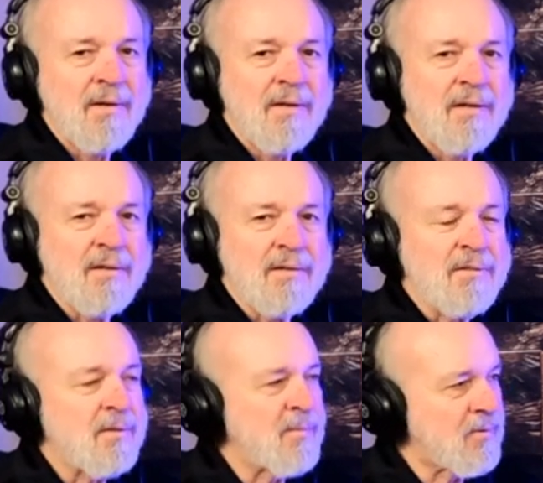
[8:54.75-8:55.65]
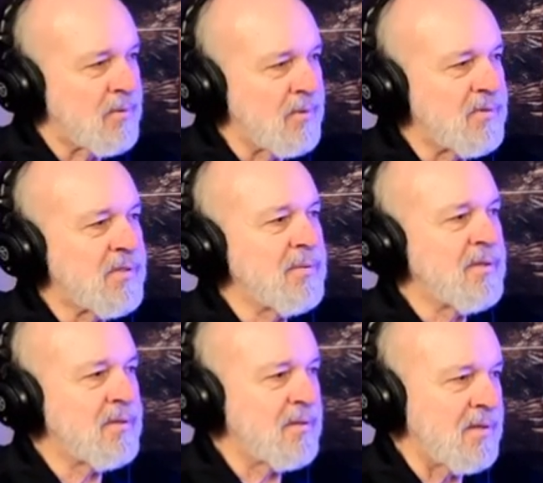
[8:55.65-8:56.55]
a little bit of road
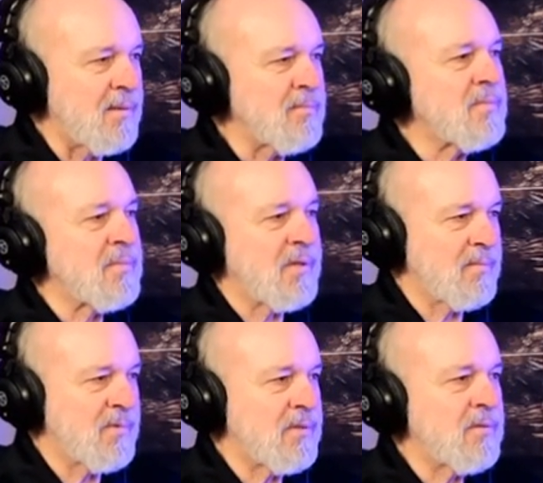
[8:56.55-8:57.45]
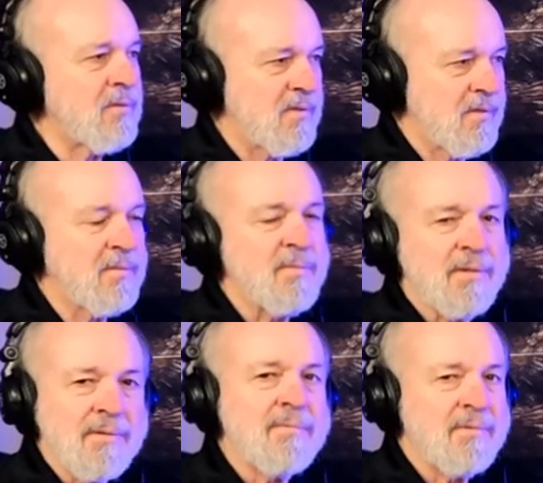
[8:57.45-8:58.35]
tuning, and I'm sure it's going to
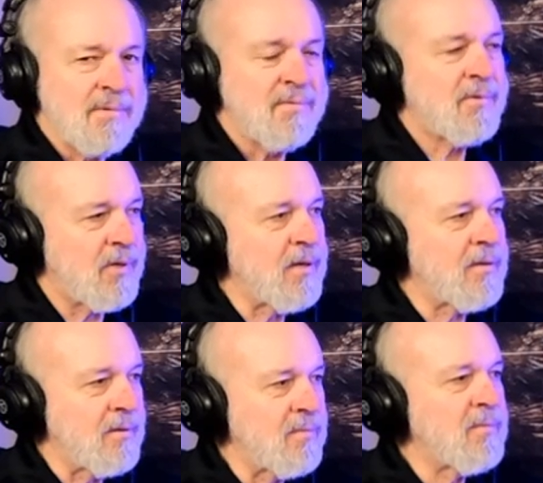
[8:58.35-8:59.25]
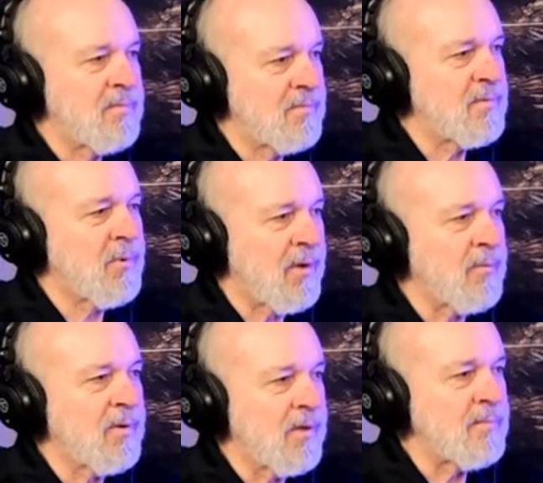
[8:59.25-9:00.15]
be cranking quite well.